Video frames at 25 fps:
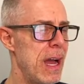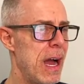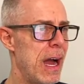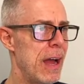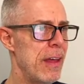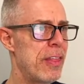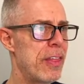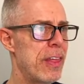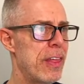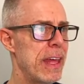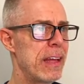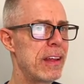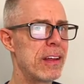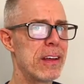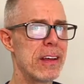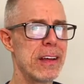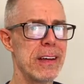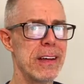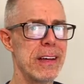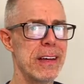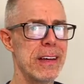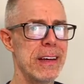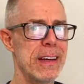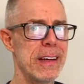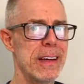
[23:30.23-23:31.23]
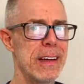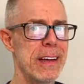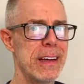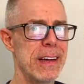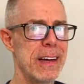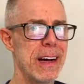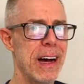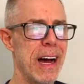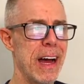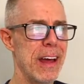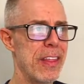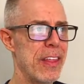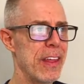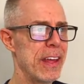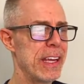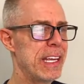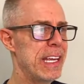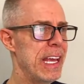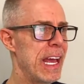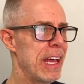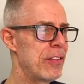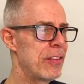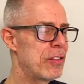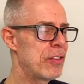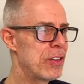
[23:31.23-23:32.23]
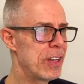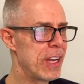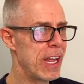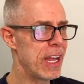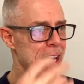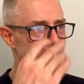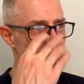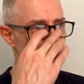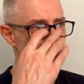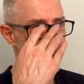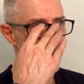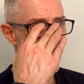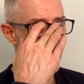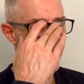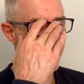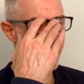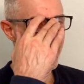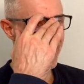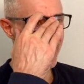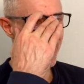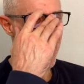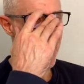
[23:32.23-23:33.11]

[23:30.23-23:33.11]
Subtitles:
I think yesterday you won the